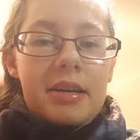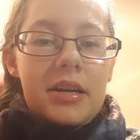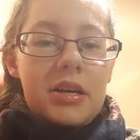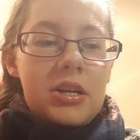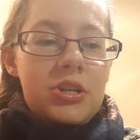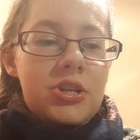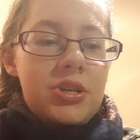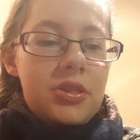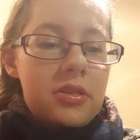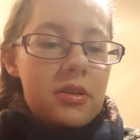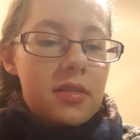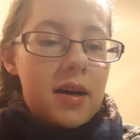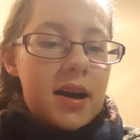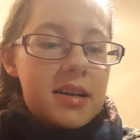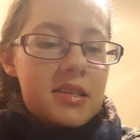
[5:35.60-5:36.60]
Age: The
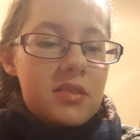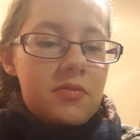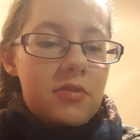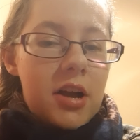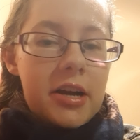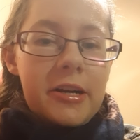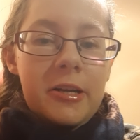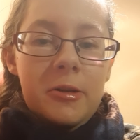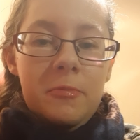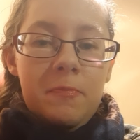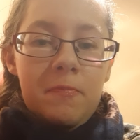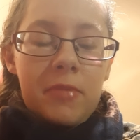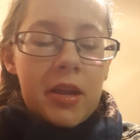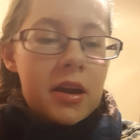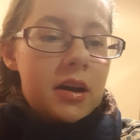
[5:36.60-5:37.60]
Last Flight.
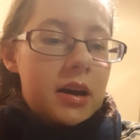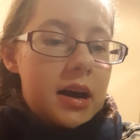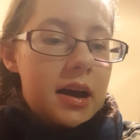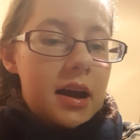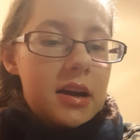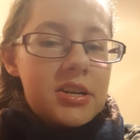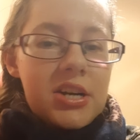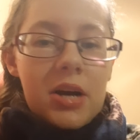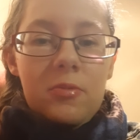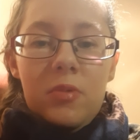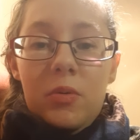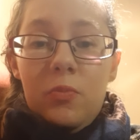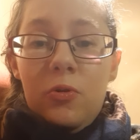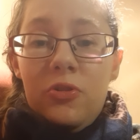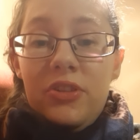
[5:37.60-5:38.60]
I actually can't
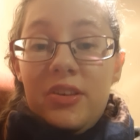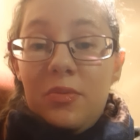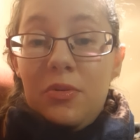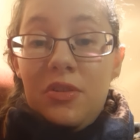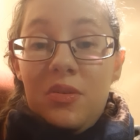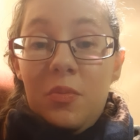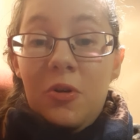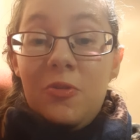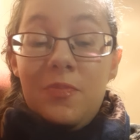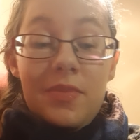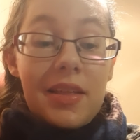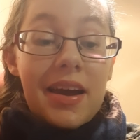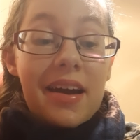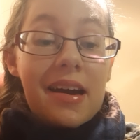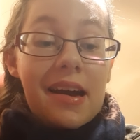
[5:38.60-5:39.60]
remember what this one's about.
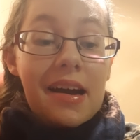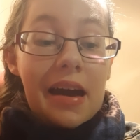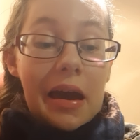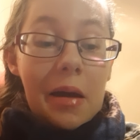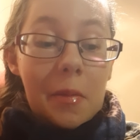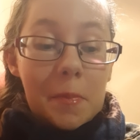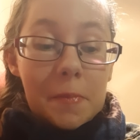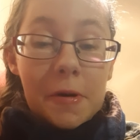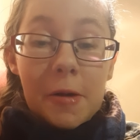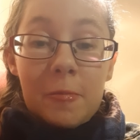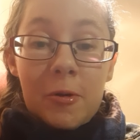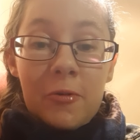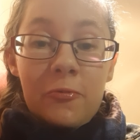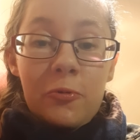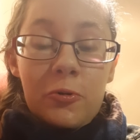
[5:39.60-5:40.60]
But I'm
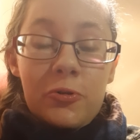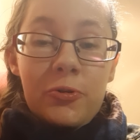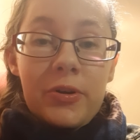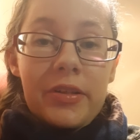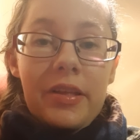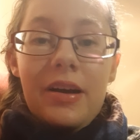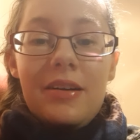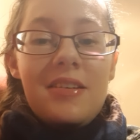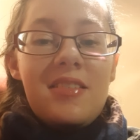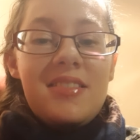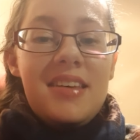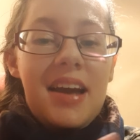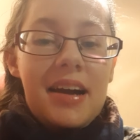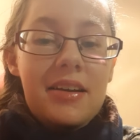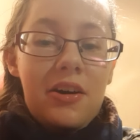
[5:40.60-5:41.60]
looking forward to reading that because,
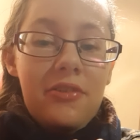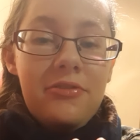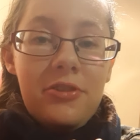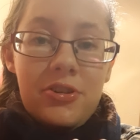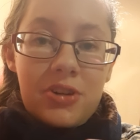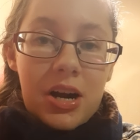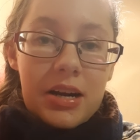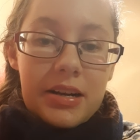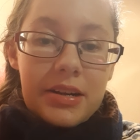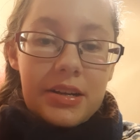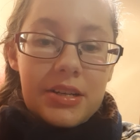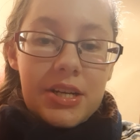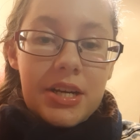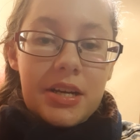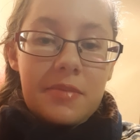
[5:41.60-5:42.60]
see, I love the Dragon
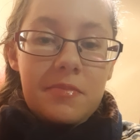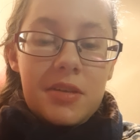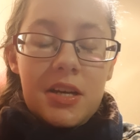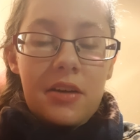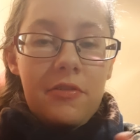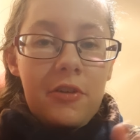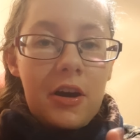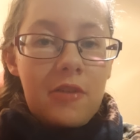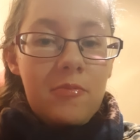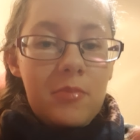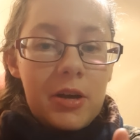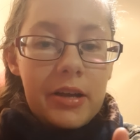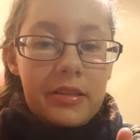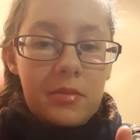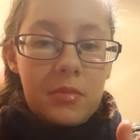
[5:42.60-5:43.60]
Age games. If you haven't
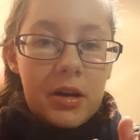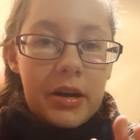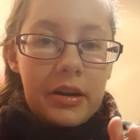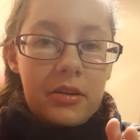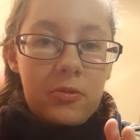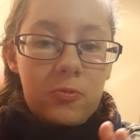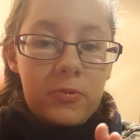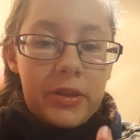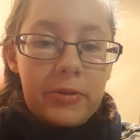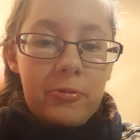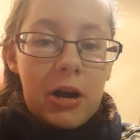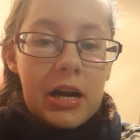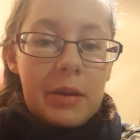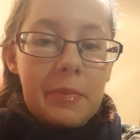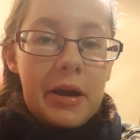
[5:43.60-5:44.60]
played them, I'd really
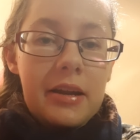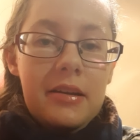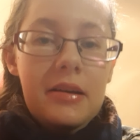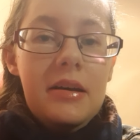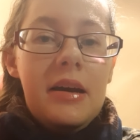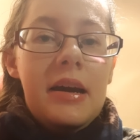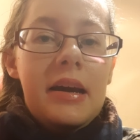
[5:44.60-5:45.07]
recommend it.